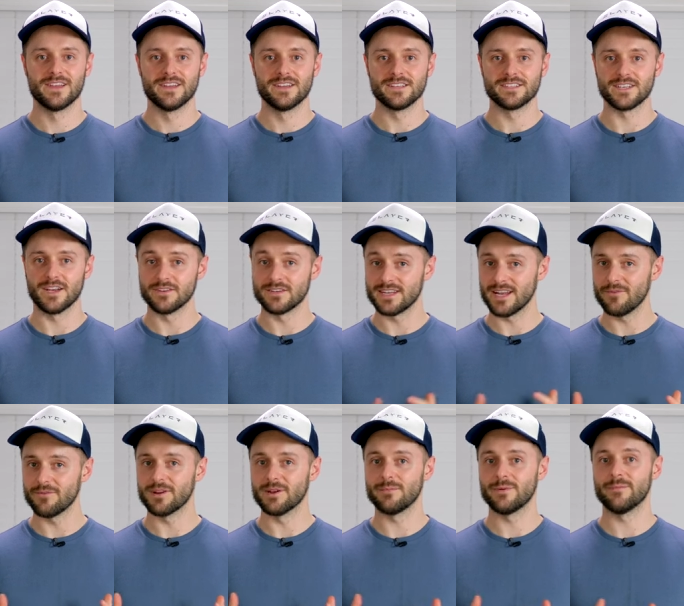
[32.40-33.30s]
So today
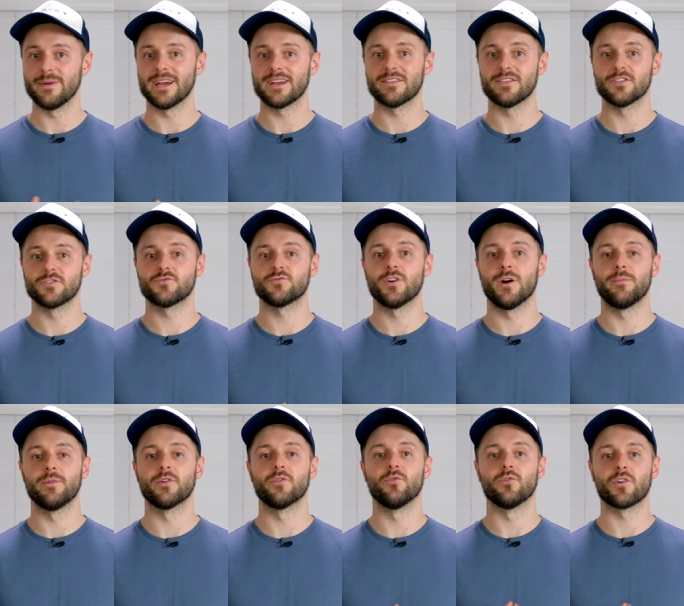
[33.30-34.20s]
we're gonna to be making the
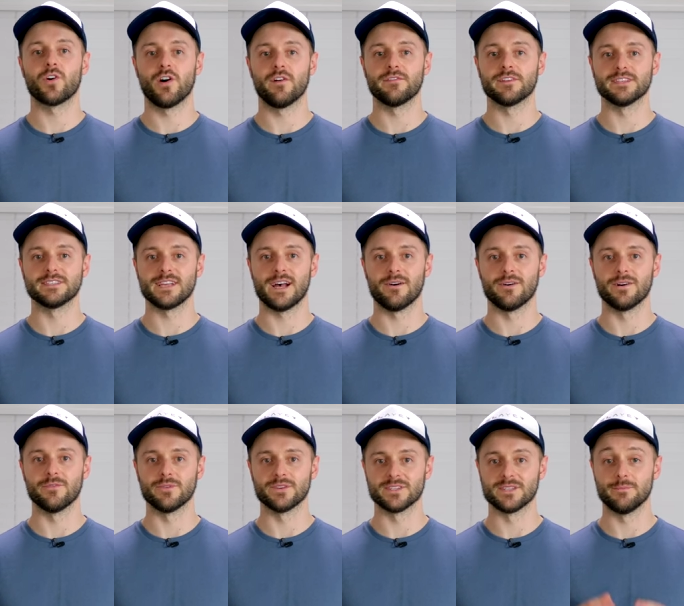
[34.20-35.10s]
Tropical Coffee
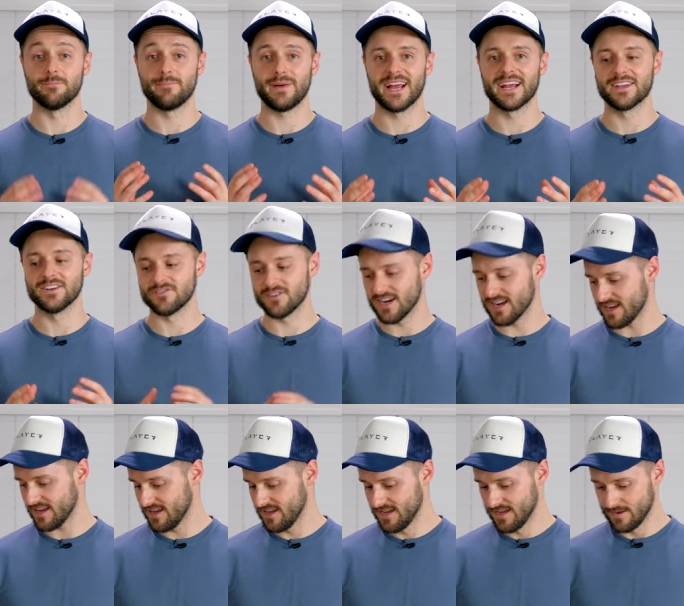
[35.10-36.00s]
Sour, which is a banging
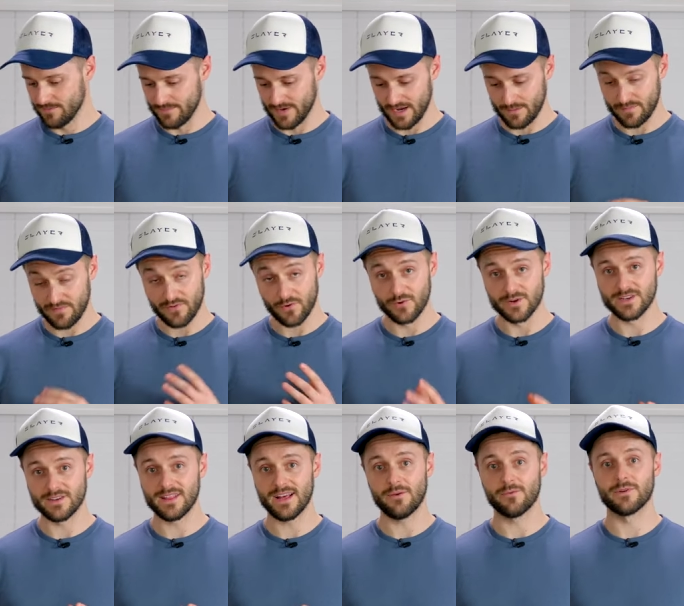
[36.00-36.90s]
drink. But before we
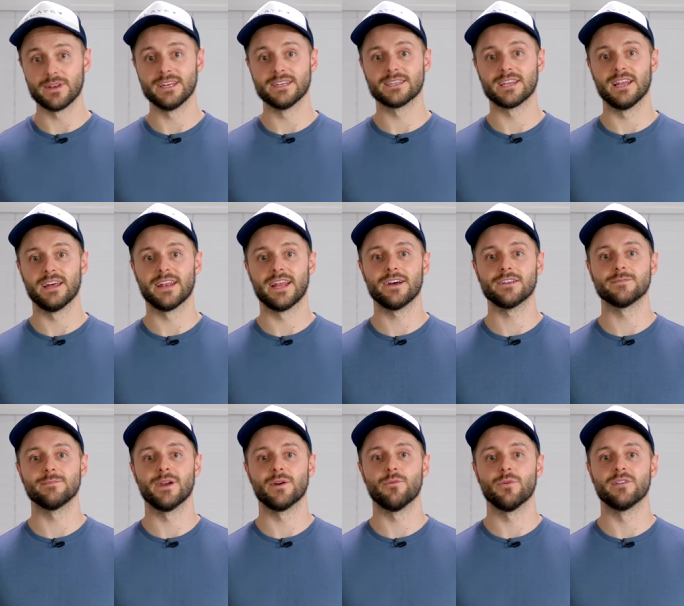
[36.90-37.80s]
do that, we need to learn how
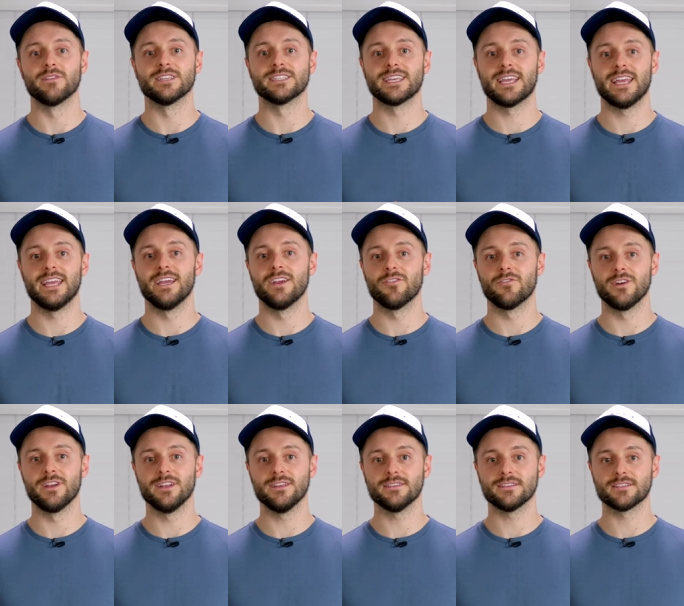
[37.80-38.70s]
to make one of its key
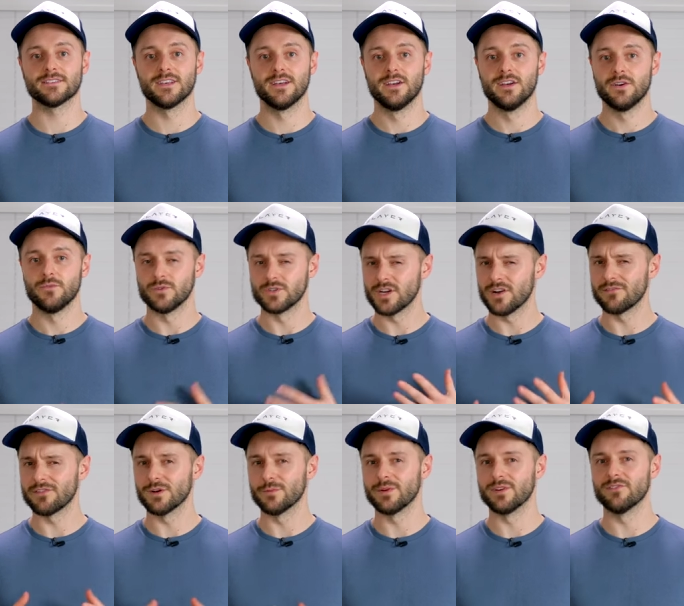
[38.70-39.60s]
ingredients, which
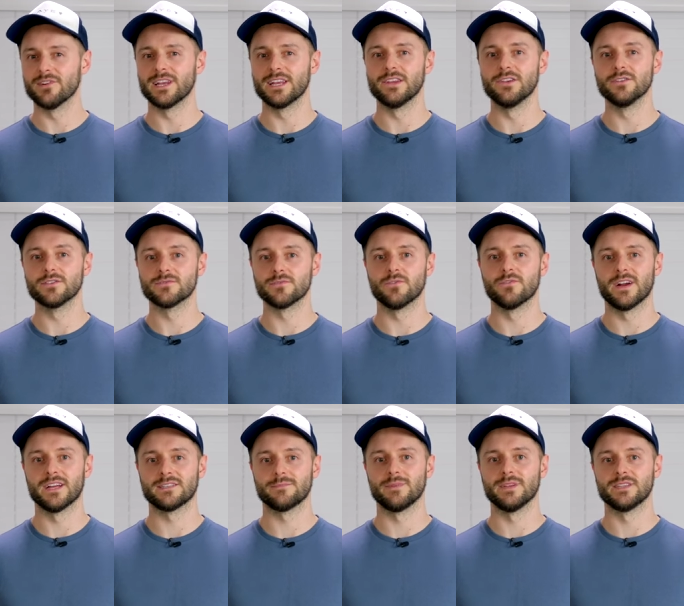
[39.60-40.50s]
hopefully will be a really useful
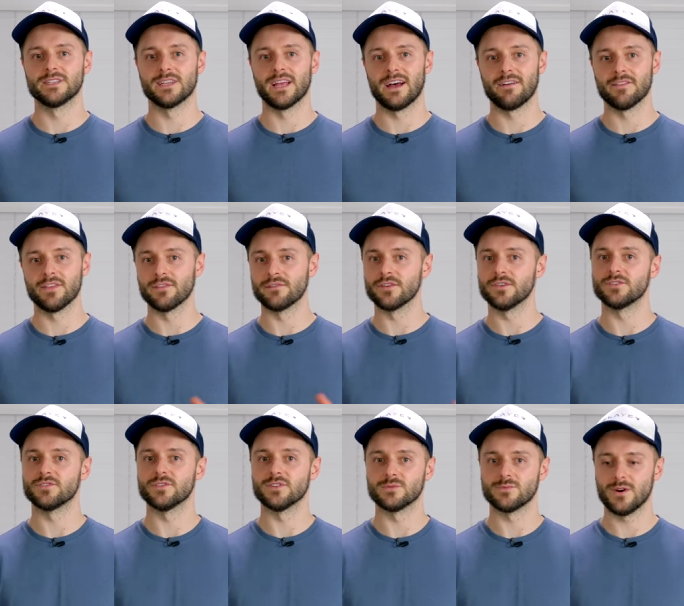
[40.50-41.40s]
recipe to have in the
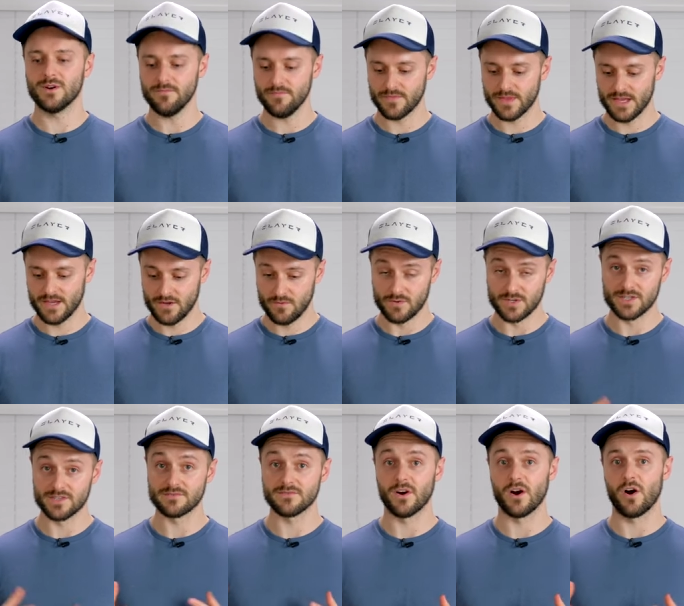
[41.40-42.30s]
future as well, which
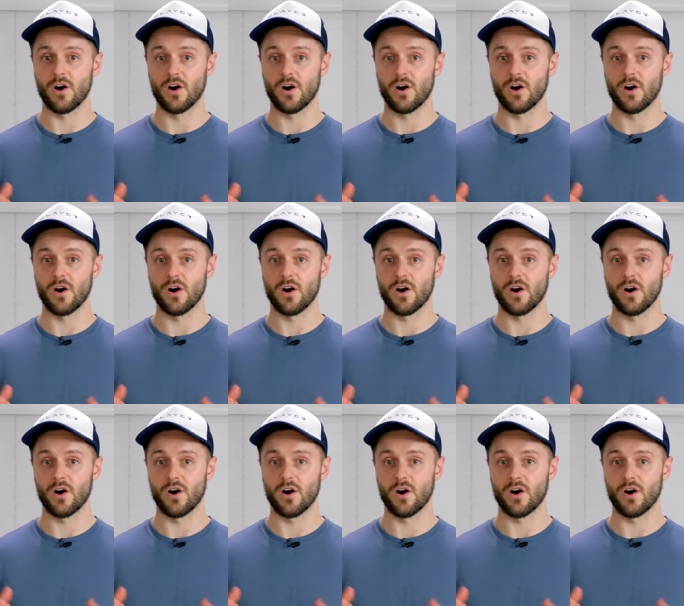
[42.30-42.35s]
is for